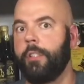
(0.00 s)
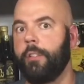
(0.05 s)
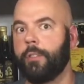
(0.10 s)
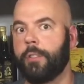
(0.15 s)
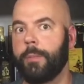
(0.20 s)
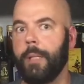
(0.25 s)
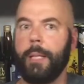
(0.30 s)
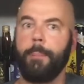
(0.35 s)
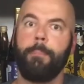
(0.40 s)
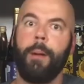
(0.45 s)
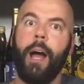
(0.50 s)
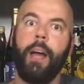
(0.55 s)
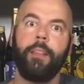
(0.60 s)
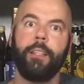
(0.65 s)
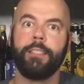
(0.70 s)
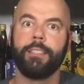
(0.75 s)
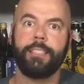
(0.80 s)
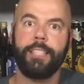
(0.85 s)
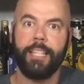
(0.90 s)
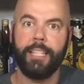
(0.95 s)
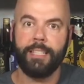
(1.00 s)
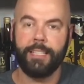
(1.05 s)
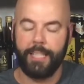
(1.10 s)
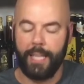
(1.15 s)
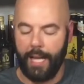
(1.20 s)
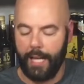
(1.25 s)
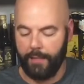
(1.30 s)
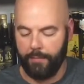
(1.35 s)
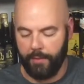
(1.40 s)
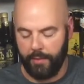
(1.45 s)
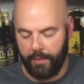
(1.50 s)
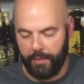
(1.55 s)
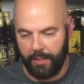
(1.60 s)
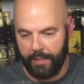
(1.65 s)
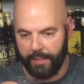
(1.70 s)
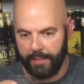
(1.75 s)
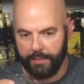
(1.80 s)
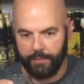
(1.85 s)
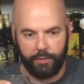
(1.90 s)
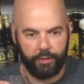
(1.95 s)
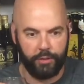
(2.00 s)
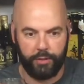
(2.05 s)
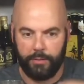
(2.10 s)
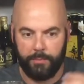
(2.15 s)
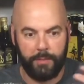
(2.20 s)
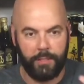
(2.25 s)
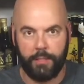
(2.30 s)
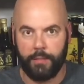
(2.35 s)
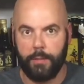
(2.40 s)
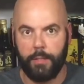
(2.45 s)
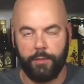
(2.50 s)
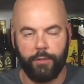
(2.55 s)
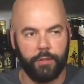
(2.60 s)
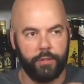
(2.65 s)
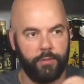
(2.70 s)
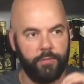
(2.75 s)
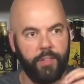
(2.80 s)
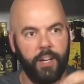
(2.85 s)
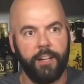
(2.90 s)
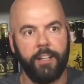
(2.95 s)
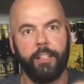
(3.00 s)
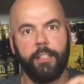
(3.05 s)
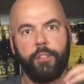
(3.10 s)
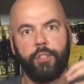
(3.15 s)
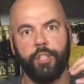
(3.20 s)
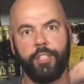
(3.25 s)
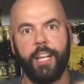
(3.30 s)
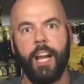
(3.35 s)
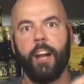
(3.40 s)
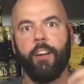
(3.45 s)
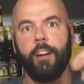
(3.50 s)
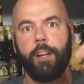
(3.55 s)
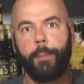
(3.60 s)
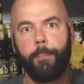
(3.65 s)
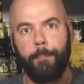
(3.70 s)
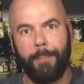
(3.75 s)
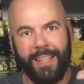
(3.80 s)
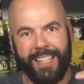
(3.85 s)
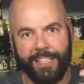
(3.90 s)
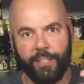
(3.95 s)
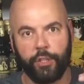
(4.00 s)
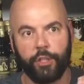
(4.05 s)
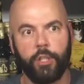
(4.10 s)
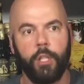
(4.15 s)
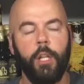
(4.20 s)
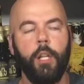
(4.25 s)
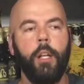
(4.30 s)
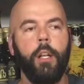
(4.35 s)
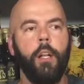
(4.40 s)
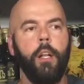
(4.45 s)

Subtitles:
You know, it's like by the skin kind of a thing. It's just very generic peach.